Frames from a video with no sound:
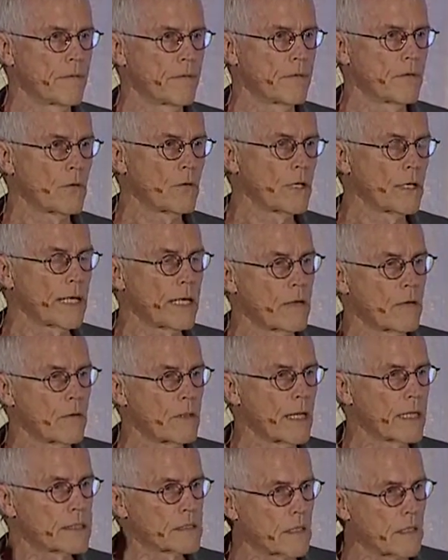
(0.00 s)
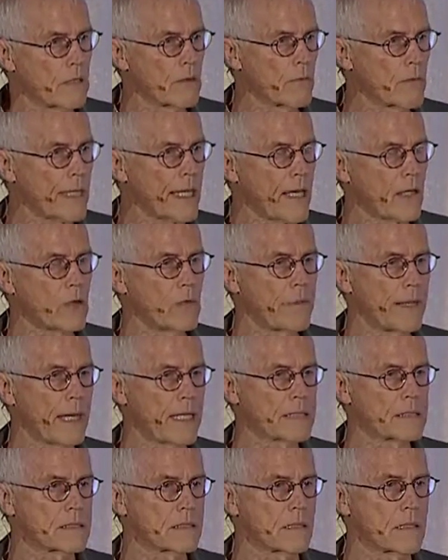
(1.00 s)
So we, that's our, we can't go
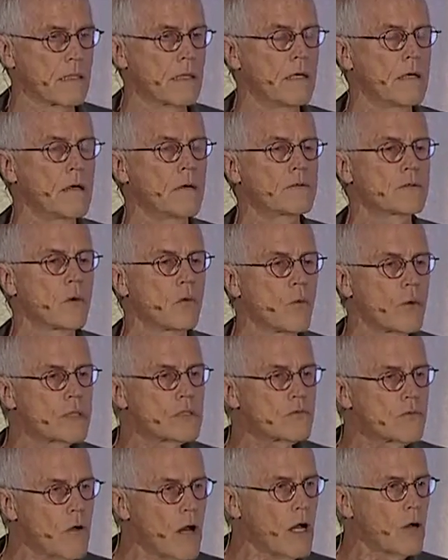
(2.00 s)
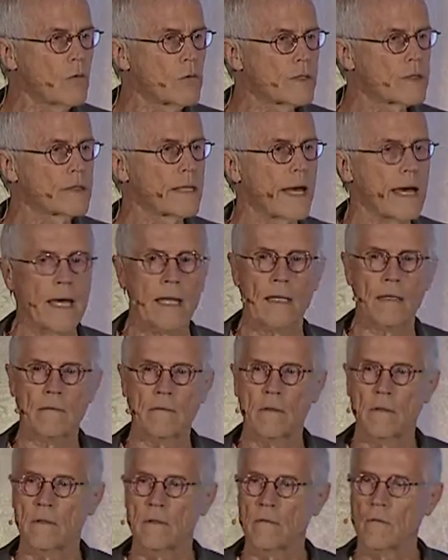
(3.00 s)
past it. So what's wrong with that?
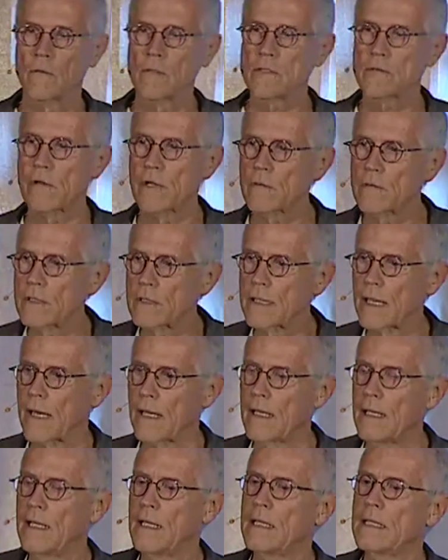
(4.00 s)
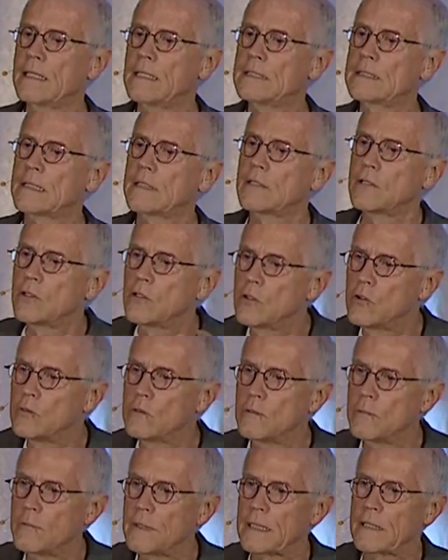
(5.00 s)
What's wrong with that? Is that
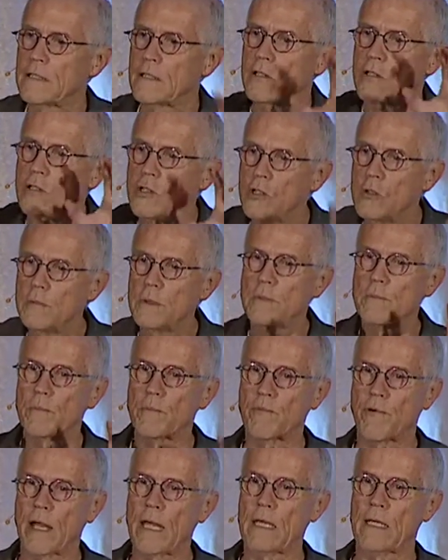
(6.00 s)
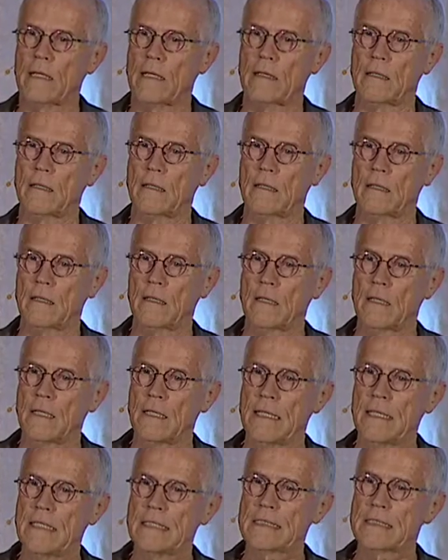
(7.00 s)
human being, the human brain,
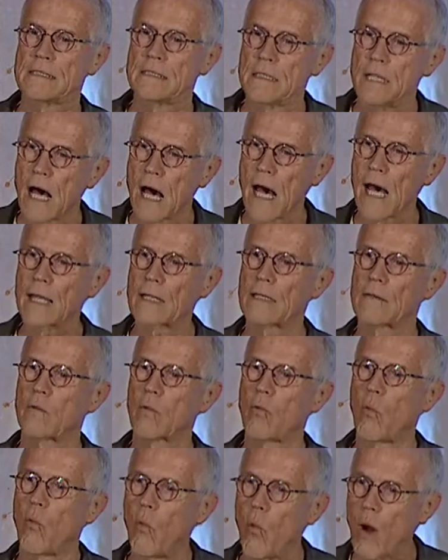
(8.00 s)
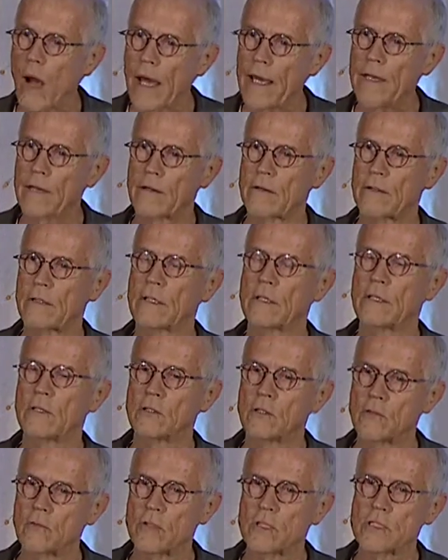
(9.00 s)
is not wired
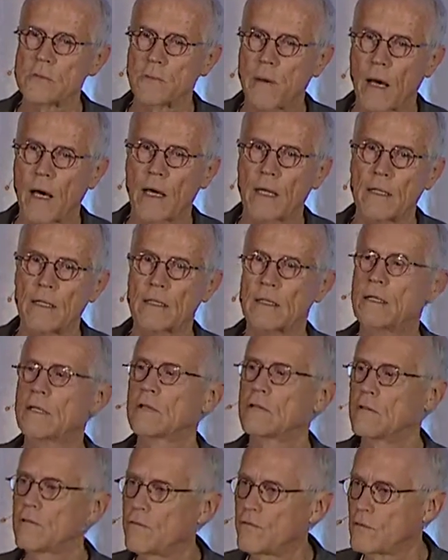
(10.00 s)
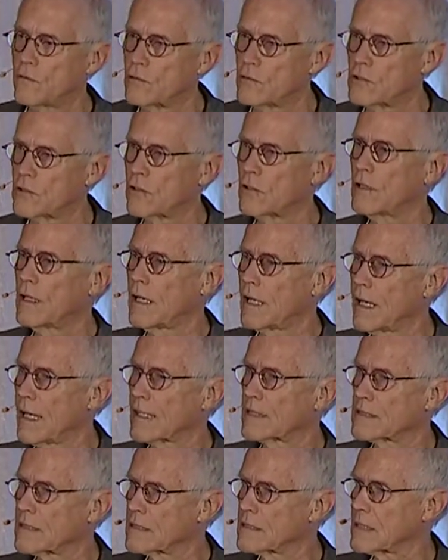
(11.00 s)
to respond to future
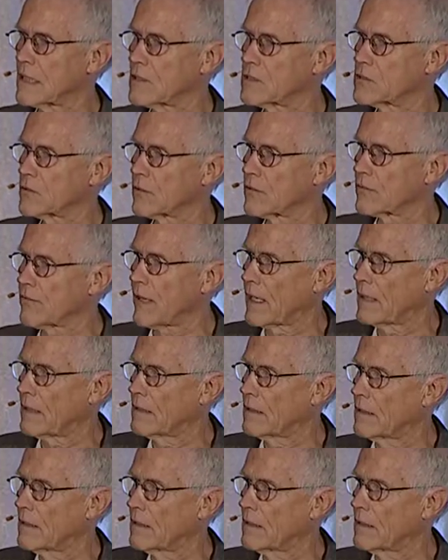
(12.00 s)
existential threat.